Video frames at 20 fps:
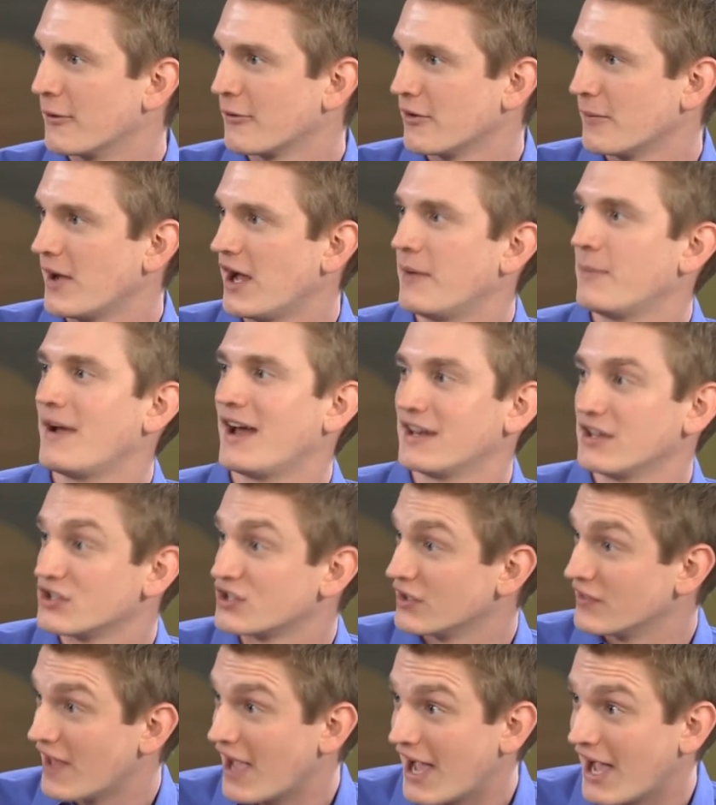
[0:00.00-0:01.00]
We're about
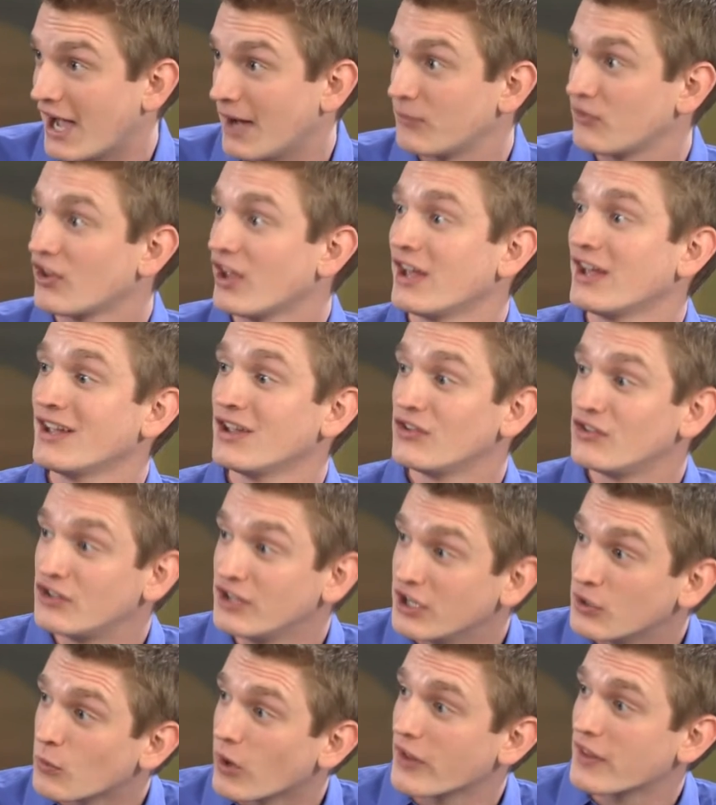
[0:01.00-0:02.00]
managing the apps,
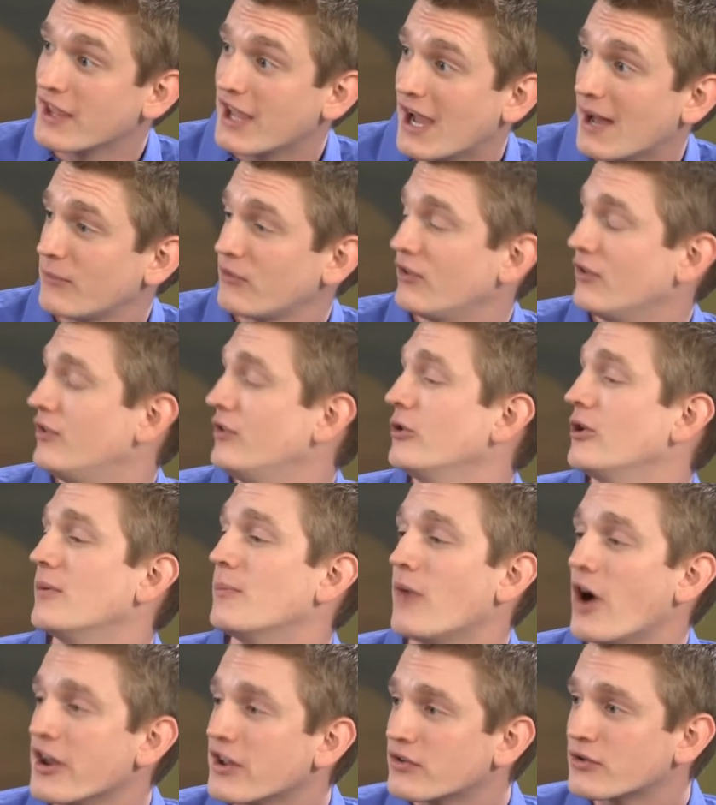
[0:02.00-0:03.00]
seeing what the apps are doing,
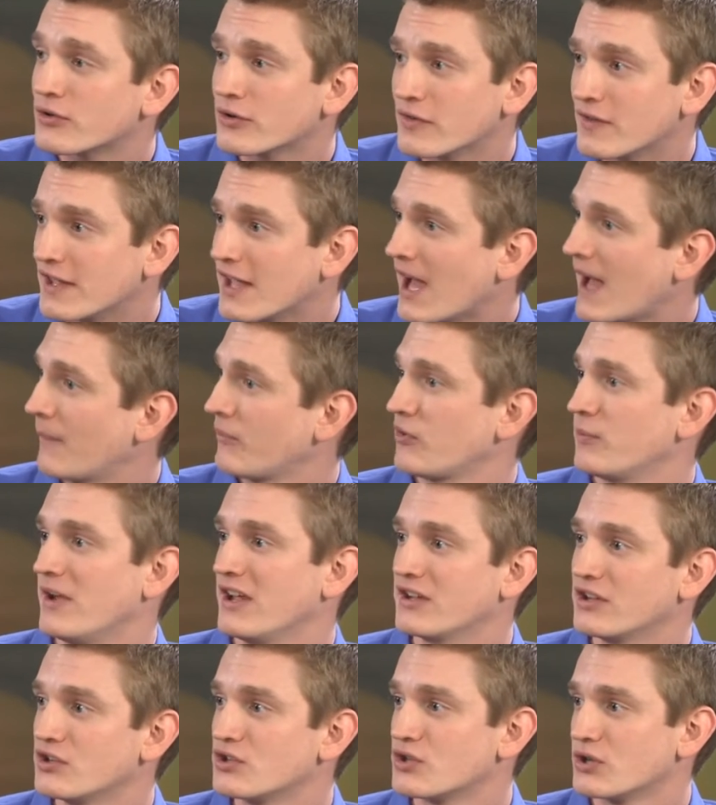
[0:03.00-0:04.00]
monitoring the apps,
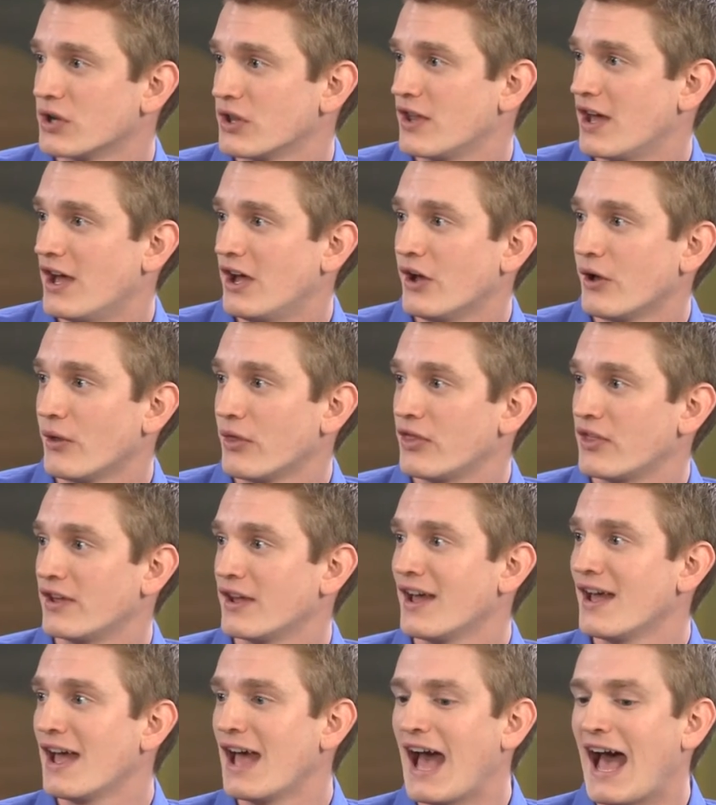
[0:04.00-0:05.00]
making sure they're healthy.
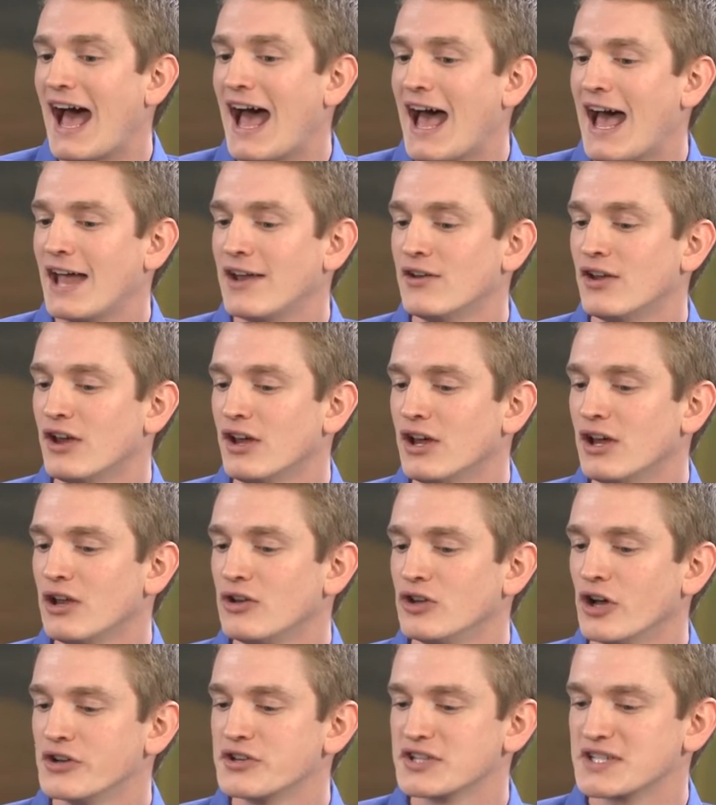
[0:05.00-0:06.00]
And
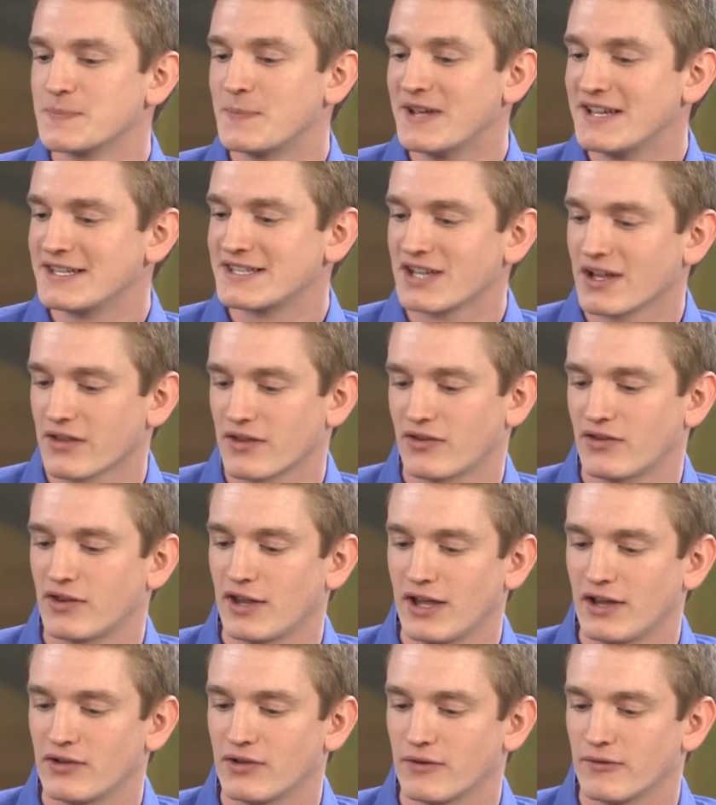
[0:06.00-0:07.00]
not just based on the
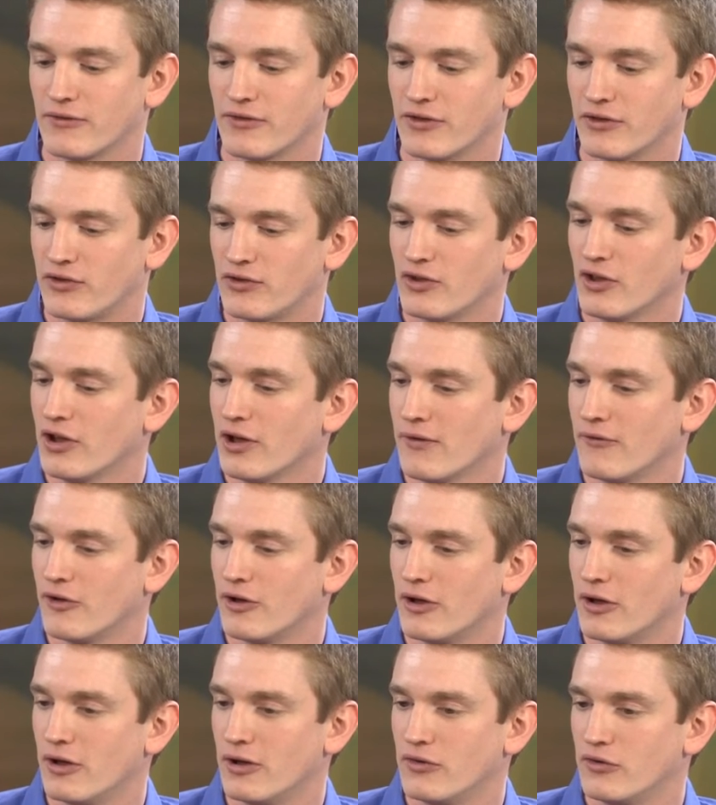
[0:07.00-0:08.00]
state of the
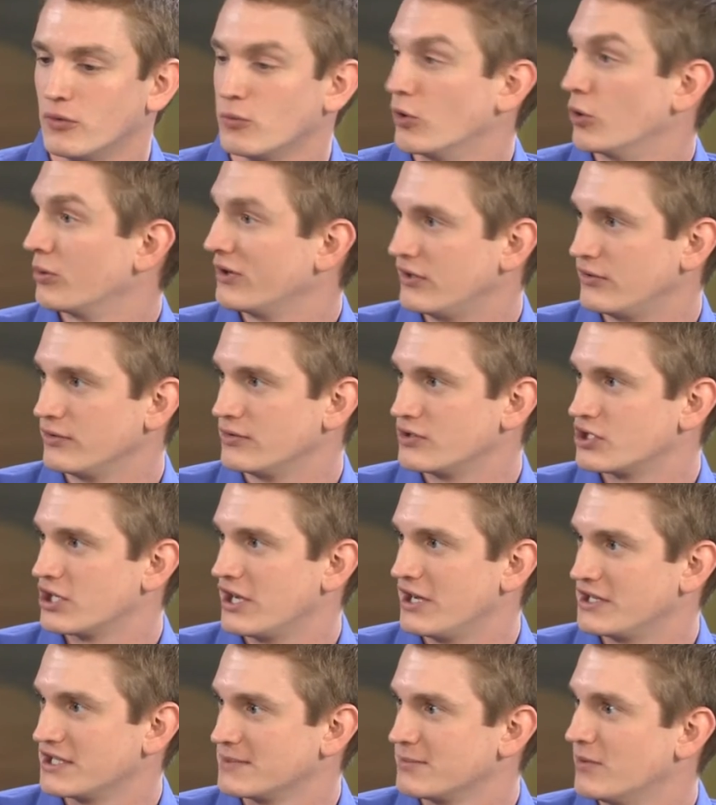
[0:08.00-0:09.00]
server where we do
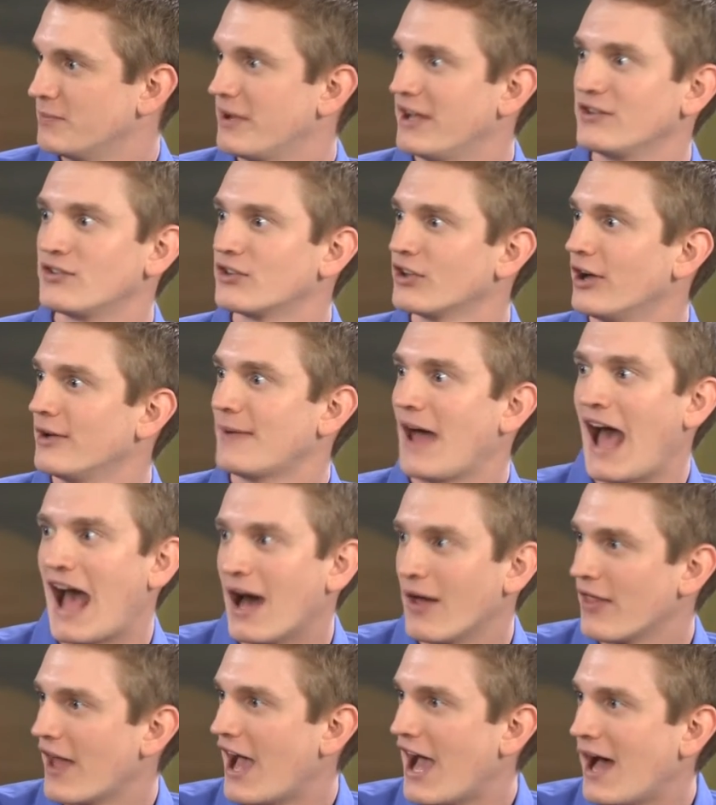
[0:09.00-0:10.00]
changes, but based on
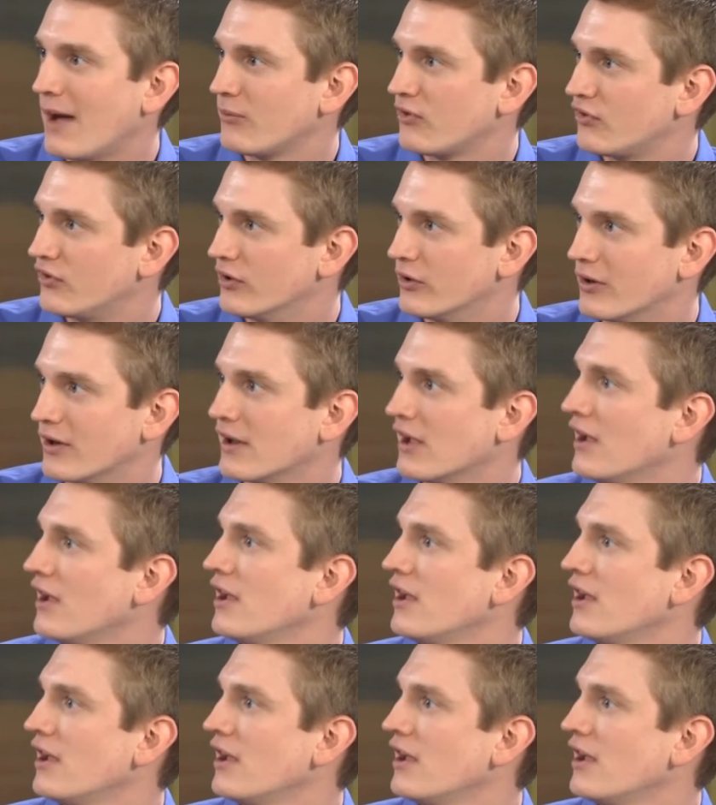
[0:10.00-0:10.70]
how the app's doing.